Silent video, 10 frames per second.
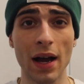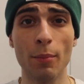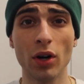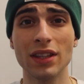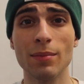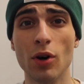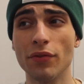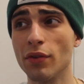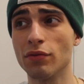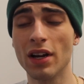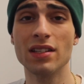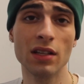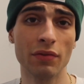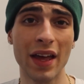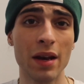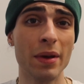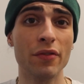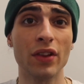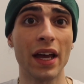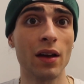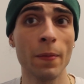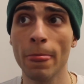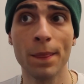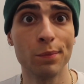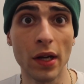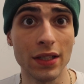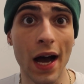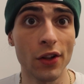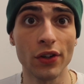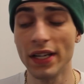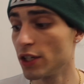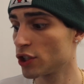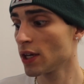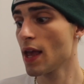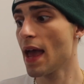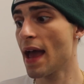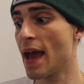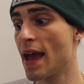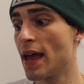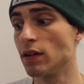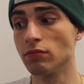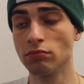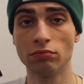I bought them off of Right Stuf Anime for like a dollar each, and